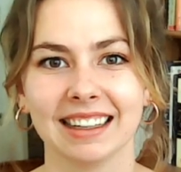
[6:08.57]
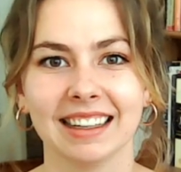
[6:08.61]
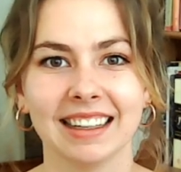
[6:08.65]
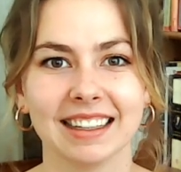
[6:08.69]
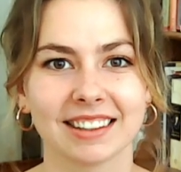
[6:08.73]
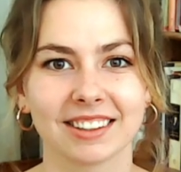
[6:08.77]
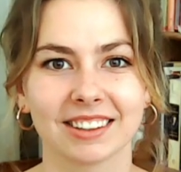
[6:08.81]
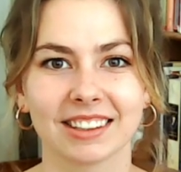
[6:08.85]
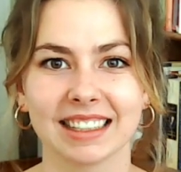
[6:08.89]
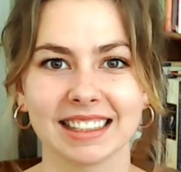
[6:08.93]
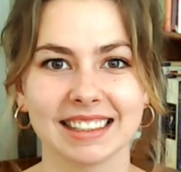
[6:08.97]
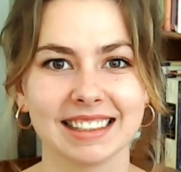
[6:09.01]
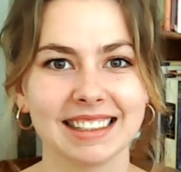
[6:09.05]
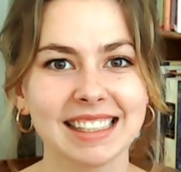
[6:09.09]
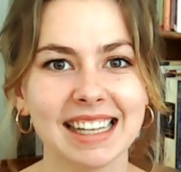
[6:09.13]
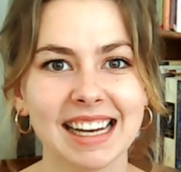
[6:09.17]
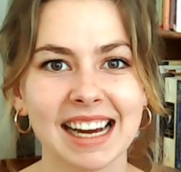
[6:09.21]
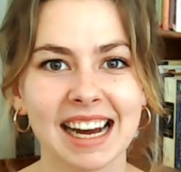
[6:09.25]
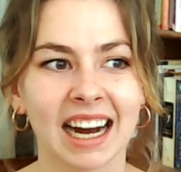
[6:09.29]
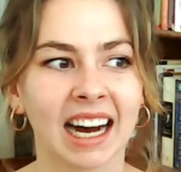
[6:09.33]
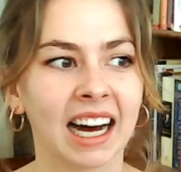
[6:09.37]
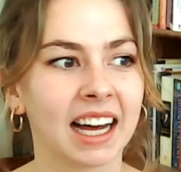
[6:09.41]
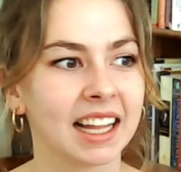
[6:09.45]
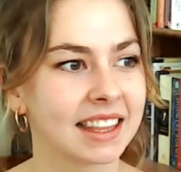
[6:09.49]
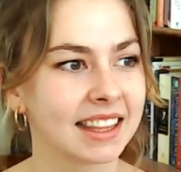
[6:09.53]
They're like,
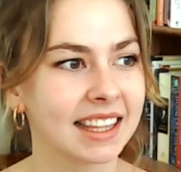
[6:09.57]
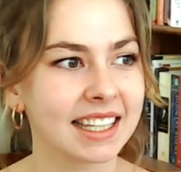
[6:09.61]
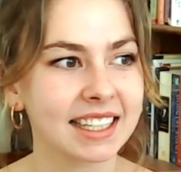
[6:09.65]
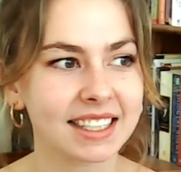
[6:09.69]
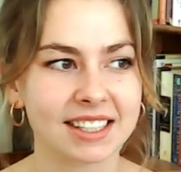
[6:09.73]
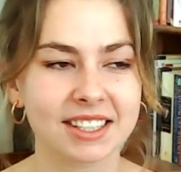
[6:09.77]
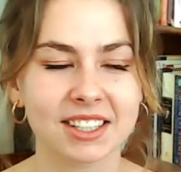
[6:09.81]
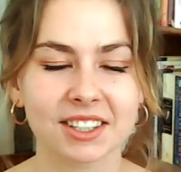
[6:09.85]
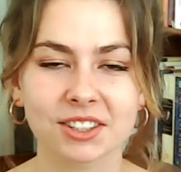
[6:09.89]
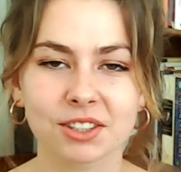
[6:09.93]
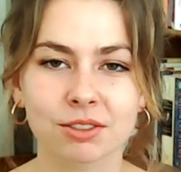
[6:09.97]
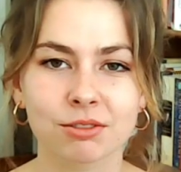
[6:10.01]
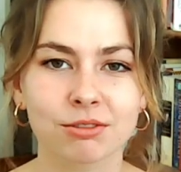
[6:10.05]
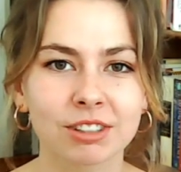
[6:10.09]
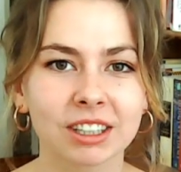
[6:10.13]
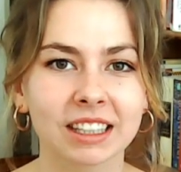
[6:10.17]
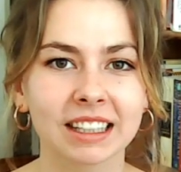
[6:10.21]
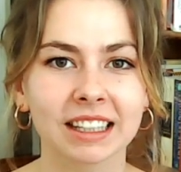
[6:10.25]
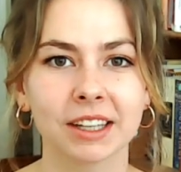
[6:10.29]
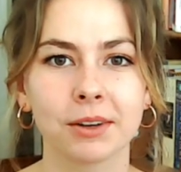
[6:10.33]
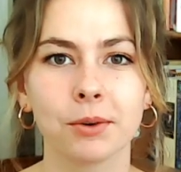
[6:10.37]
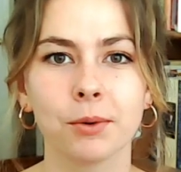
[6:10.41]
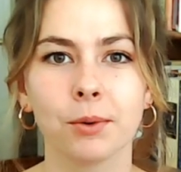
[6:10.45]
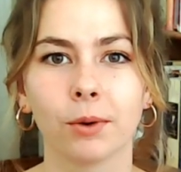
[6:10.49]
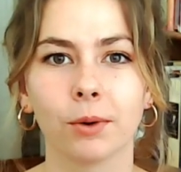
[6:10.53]
yeah, this looks really
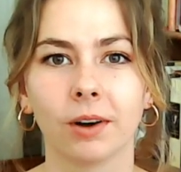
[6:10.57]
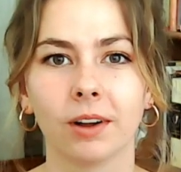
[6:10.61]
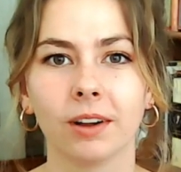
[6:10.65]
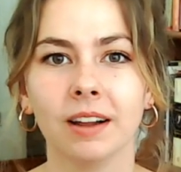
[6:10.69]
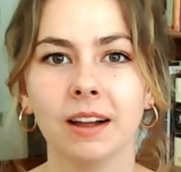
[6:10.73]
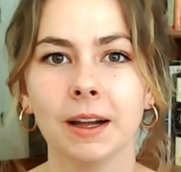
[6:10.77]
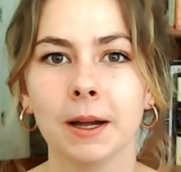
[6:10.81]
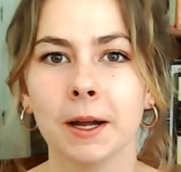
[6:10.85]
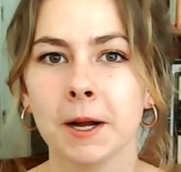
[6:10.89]
cool.